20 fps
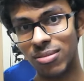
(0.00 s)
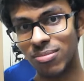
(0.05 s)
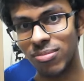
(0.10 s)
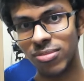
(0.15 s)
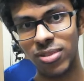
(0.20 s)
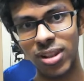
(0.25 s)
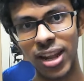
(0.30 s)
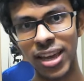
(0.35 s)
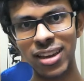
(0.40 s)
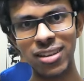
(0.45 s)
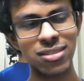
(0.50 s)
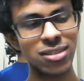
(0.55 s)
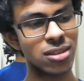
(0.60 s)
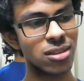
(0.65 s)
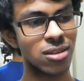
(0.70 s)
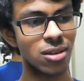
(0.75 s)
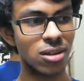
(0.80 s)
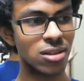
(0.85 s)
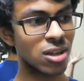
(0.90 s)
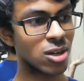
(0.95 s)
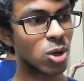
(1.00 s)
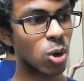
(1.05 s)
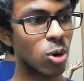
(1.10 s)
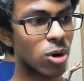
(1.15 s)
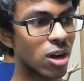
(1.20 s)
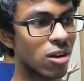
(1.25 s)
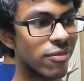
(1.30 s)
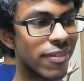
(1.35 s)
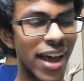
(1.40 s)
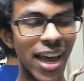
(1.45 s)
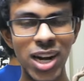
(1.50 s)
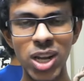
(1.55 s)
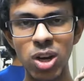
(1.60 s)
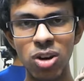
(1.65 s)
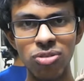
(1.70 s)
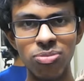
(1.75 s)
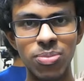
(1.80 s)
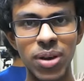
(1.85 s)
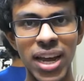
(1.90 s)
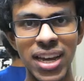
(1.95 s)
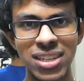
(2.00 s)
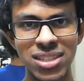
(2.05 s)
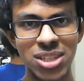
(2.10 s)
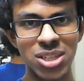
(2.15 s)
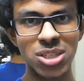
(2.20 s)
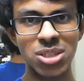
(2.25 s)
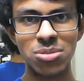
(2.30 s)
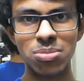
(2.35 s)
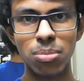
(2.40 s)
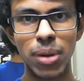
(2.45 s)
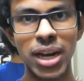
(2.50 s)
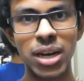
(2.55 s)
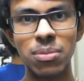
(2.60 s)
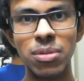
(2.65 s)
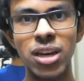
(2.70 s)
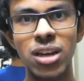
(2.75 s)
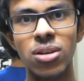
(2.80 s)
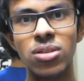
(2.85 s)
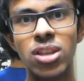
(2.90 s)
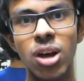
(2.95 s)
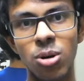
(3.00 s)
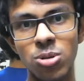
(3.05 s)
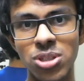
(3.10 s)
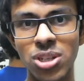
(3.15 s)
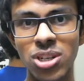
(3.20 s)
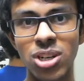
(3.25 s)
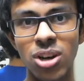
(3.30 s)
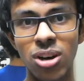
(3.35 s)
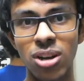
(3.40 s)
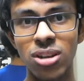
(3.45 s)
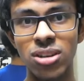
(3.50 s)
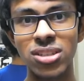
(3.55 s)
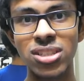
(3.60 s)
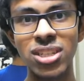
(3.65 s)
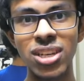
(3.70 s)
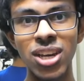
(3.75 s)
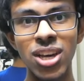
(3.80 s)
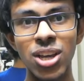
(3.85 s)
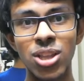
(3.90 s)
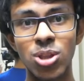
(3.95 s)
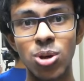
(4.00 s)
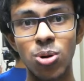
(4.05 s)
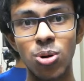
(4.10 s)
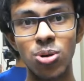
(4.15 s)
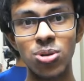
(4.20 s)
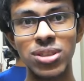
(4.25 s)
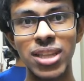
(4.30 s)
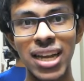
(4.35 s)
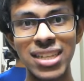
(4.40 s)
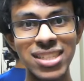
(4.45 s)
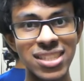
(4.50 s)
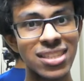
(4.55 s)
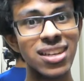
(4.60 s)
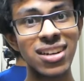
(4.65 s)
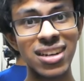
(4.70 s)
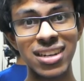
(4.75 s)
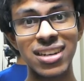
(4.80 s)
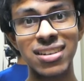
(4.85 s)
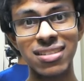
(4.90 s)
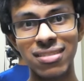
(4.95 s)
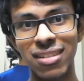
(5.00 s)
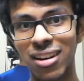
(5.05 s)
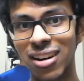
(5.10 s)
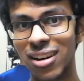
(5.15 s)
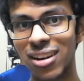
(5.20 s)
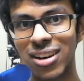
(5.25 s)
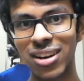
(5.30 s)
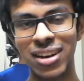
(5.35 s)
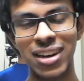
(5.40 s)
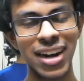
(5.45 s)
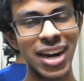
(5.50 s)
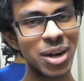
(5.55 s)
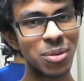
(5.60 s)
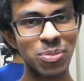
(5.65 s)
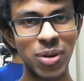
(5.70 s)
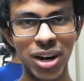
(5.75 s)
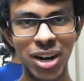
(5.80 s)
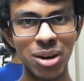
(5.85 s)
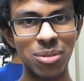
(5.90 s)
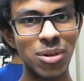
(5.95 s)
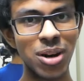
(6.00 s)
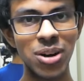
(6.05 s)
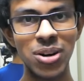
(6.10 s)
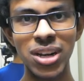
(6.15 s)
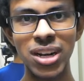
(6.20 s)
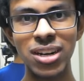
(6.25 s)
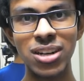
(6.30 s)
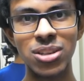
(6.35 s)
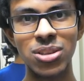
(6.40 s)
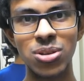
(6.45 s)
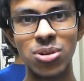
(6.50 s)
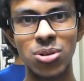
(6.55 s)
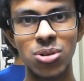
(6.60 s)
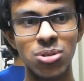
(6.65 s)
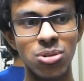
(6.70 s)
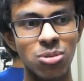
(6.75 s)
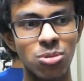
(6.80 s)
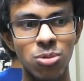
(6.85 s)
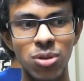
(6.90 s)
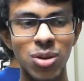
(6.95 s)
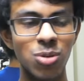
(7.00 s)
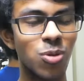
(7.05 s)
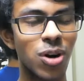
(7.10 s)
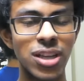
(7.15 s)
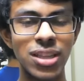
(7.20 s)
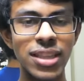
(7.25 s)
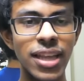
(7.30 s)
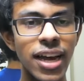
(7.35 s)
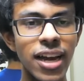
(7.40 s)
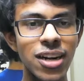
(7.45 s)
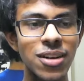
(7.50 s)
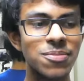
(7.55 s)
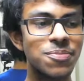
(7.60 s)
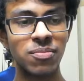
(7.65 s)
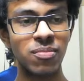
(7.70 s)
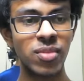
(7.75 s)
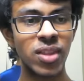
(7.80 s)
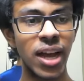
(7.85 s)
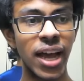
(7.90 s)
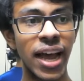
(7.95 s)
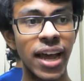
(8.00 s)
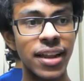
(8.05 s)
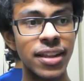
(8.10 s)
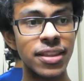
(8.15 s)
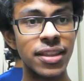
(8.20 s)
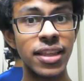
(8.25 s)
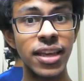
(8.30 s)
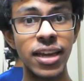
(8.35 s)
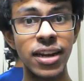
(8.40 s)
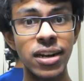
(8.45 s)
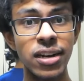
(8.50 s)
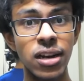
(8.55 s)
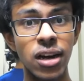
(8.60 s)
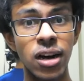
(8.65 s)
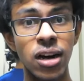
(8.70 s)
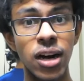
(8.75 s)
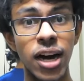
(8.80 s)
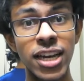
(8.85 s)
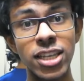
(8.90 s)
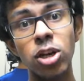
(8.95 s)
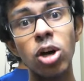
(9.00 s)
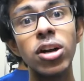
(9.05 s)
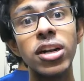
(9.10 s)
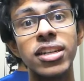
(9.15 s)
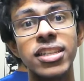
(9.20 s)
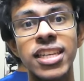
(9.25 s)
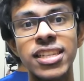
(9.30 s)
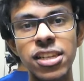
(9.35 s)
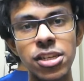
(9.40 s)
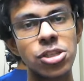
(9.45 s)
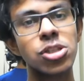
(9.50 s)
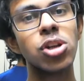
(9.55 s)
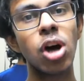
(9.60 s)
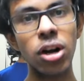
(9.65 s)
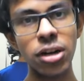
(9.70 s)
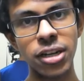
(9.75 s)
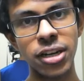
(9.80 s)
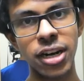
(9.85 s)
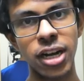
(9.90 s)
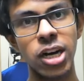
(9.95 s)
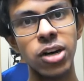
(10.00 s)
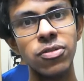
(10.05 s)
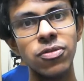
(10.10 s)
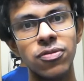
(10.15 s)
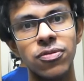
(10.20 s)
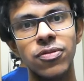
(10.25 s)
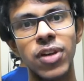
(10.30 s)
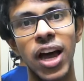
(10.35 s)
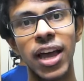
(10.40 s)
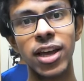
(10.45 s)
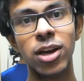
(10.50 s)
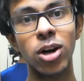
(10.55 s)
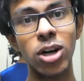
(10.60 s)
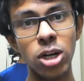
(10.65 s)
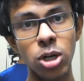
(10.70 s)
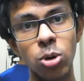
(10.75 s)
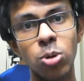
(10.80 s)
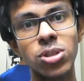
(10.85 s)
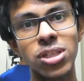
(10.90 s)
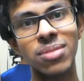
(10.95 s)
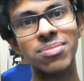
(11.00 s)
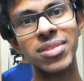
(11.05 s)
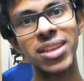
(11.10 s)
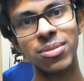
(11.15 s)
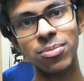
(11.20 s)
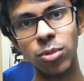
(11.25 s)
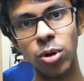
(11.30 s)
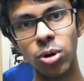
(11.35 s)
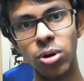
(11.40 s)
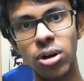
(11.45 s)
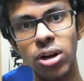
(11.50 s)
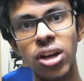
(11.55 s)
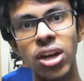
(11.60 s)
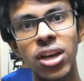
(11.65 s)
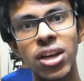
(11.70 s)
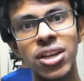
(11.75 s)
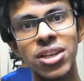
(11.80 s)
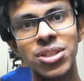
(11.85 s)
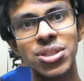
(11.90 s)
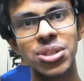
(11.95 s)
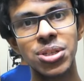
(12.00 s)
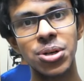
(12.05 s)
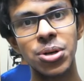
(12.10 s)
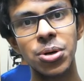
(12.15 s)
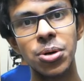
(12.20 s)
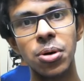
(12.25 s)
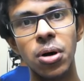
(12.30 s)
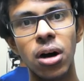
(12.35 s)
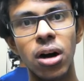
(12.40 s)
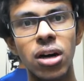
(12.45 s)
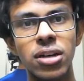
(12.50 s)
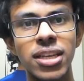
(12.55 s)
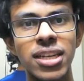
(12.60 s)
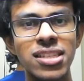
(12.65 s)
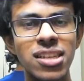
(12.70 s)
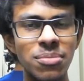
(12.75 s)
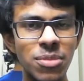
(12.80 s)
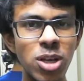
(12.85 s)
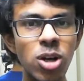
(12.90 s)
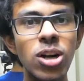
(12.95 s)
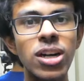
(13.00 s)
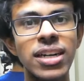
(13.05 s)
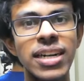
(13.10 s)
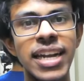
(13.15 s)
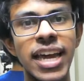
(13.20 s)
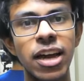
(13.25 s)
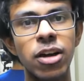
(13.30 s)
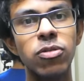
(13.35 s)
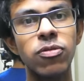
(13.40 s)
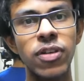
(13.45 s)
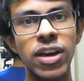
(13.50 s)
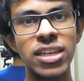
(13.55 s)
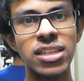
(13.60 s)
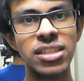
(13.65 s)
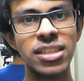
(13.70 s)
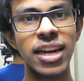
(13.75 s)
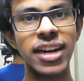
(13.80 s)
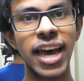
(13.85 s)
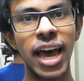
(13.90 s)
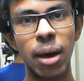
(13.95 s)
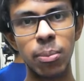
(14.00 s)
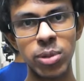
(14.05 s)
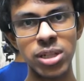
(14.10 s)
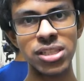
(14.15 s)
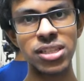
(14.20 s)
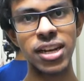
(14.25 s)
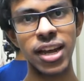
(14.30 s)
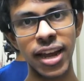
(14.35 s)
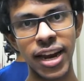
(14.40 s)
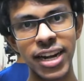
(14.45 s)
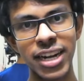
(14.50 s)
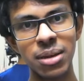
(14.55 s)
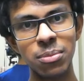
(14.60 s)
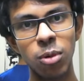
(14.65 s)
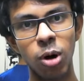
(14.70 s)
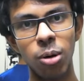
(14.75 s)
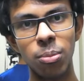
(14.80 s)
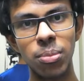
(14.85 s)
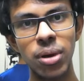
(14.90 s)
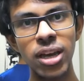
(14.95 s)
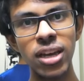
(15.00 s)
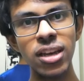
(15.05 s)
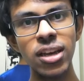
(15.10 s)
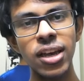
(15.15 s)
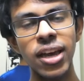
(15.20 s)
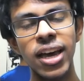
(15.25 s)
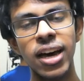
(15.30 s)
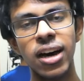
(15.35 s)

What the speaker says: the total value of prices might be around $1,000. So, that's the great part about it. So, we won that. And then I thought, this is not enough. I got to do something more. So, there's something called Tech Fest that happens in IIT Bombay.